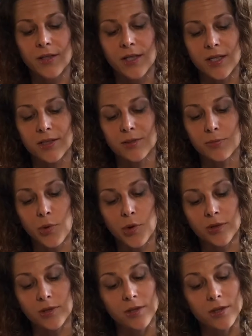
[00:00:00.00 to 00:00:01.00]
It is
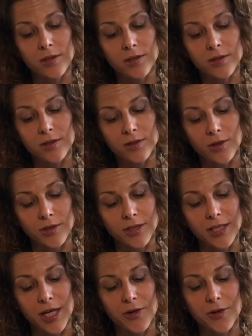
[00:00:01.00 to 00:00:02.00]
important not
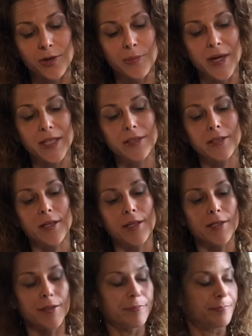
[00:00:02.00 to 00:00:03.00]
to get on her bad
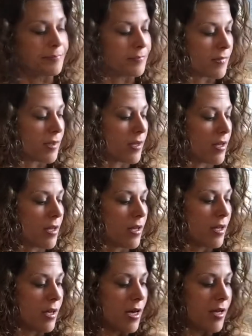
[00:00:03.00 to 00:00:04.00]
side.
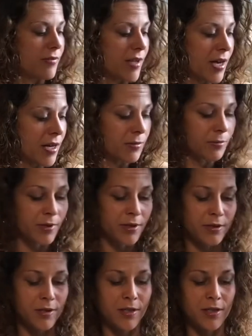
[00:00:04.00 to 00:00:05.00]
And that
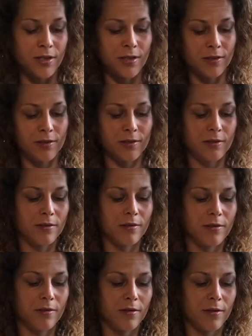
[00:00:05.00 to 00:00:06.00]
really is,
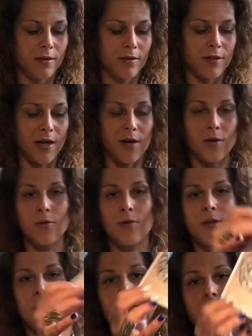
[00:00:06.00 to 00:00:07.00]
now
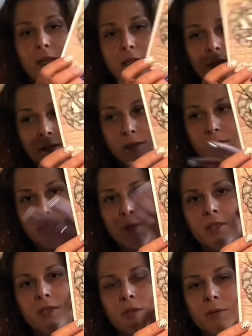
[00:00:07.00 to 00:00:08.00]
that
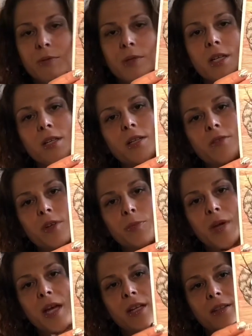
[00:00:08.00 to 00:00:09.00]
speaks to me, we're healing of our
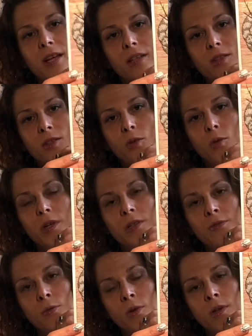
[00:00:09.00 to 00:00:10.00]
pain, and that's the Queen
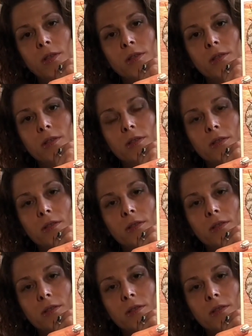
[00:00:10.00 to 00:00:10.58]
of Wands.